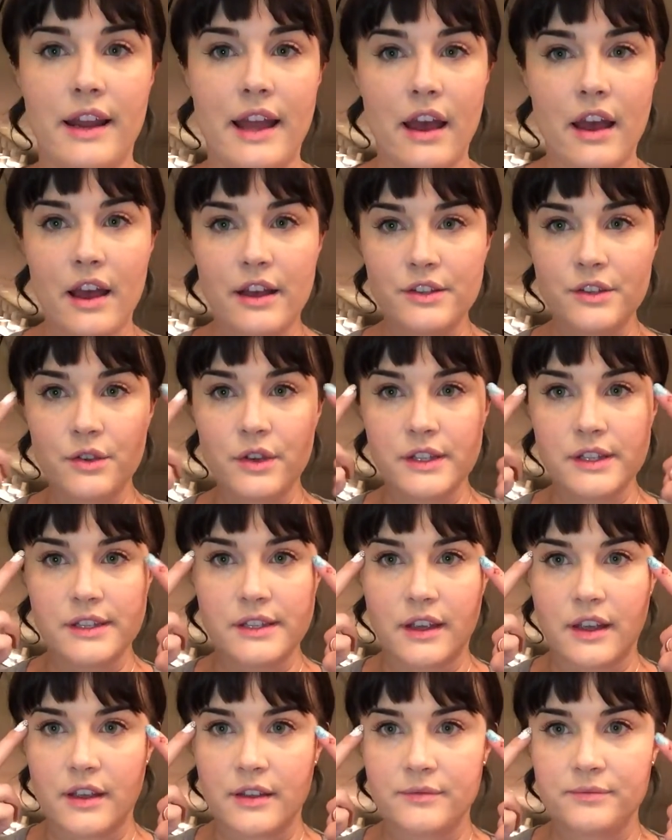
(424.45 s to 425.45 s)
Now, as you can
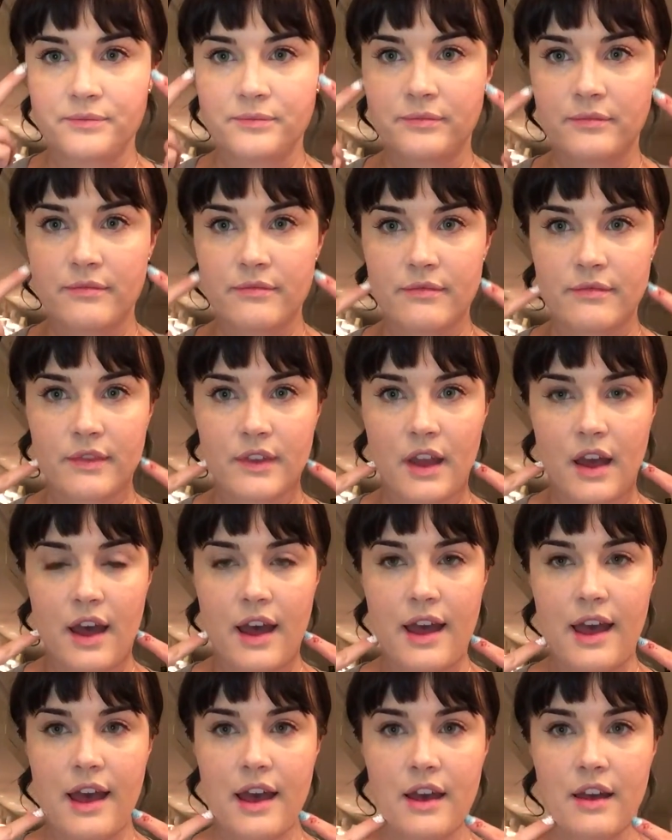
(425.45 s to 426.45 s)
see,
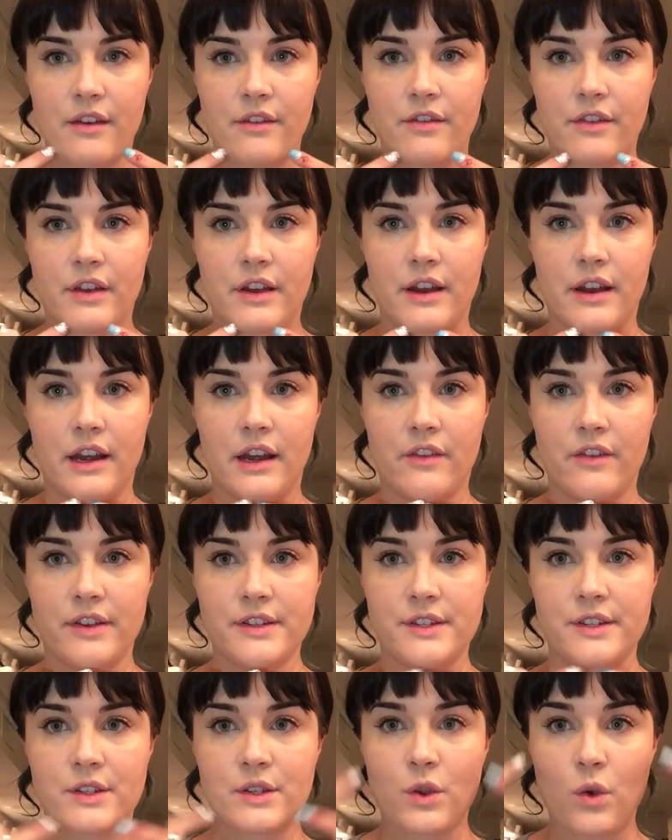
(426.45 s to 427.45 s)
I have kind of a
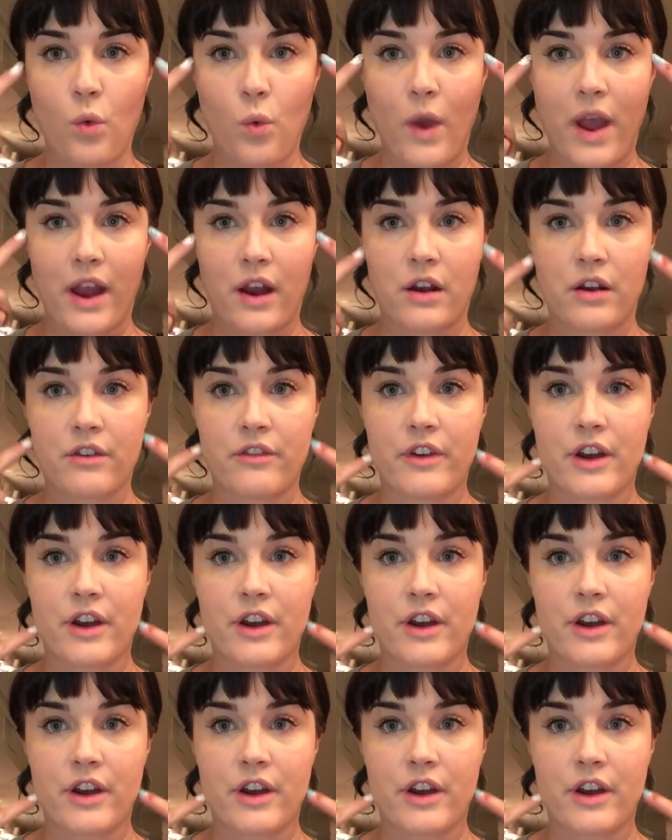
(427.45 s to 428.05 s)
square,